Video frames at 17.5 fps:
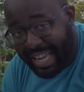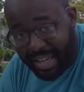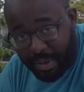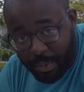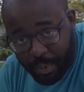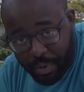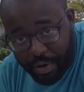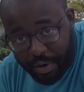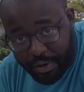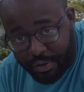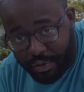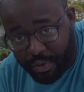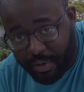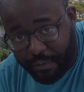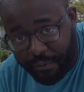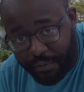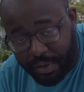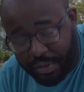am working
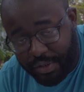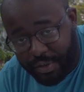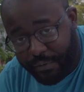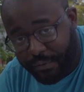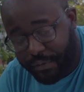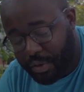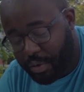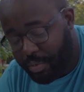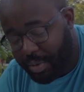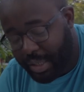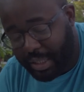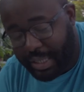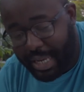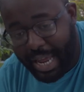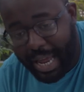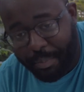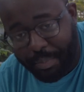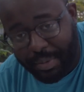on a feature film and
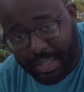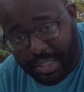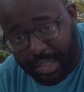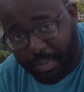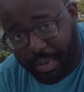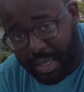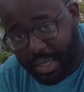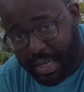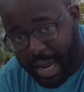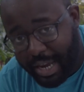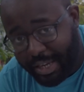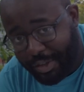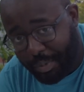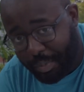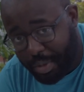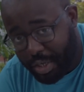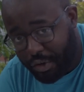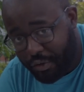it happens to be a
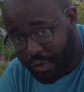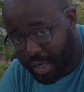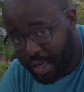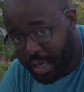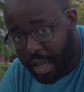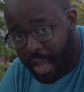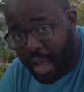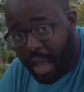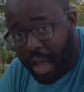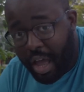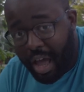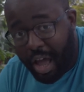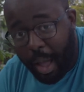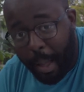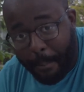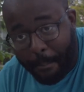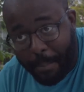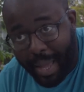documentary
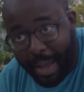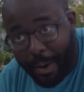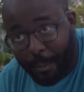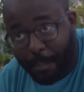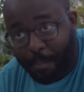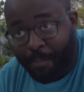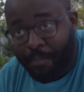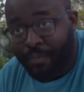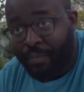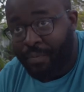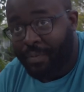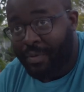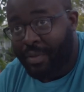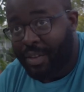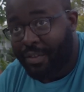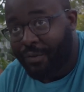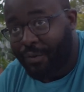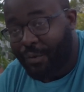about
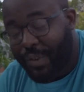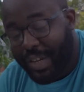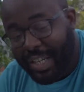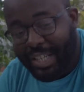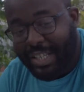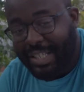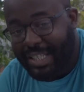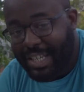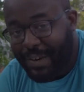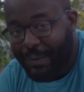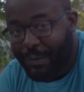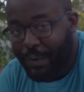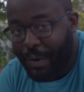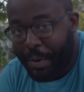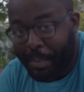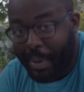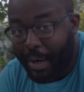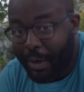
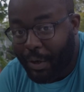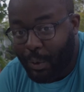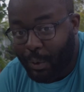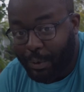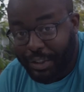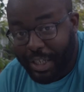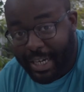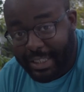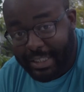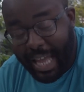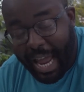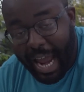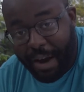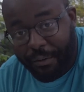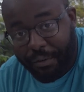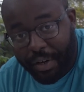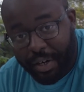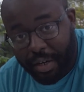rediscovering my culture as an
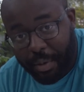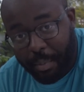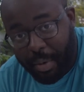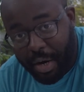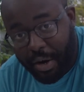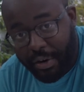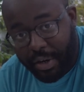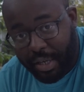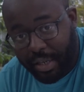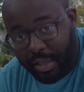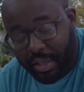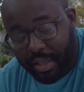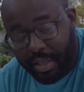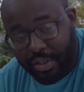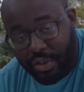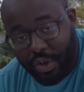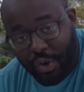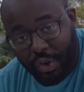African American.
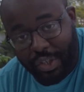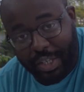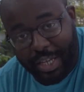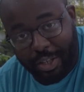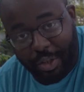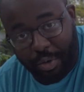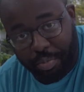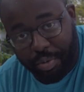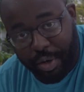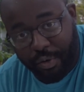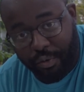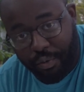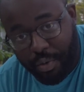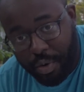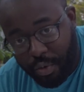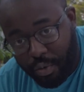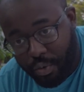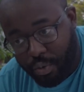It's called Yellow Brick
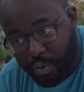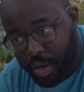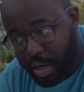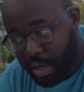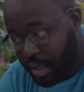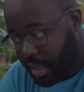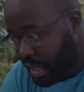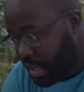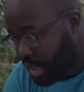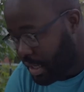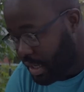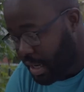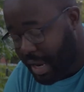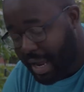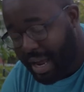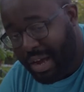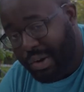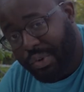Road and
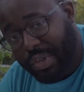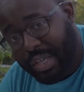I'll